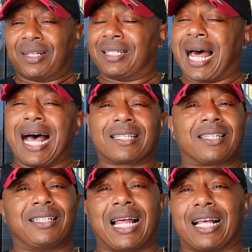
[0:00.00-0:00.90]

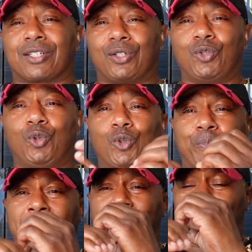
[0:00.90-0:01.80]
lots and lots of
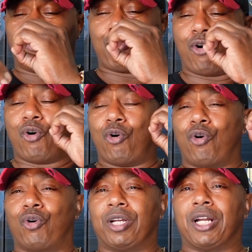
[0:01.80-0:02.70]
newspaper, and
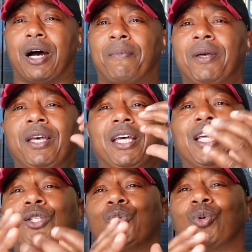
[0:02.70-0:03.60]
roll it up
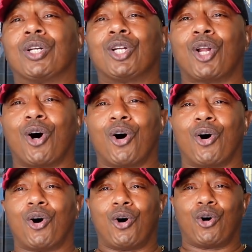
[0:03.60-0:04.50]
into a
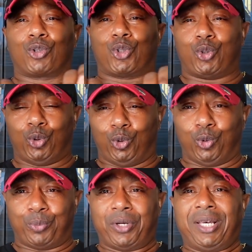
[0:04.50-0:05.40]
long
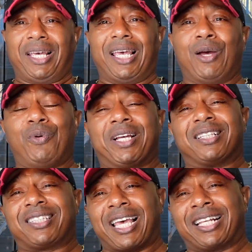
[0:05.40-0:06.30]
tube. And we
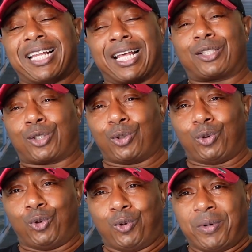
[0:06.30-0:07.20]
could take that
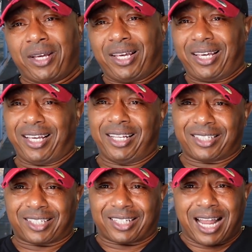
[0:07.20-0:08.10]
tube and
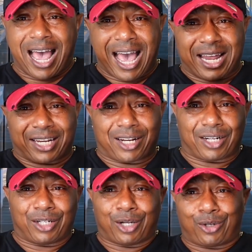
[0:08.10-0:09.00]
slide it
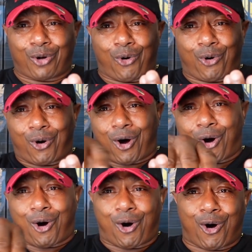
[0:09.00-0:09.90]
under the door
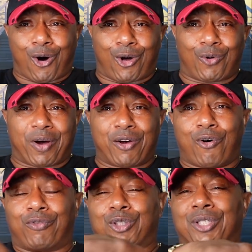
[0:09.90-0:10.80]
all the way
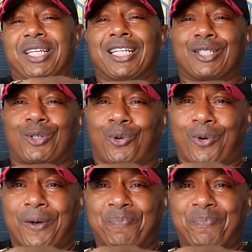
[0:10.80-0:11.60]
over to his door.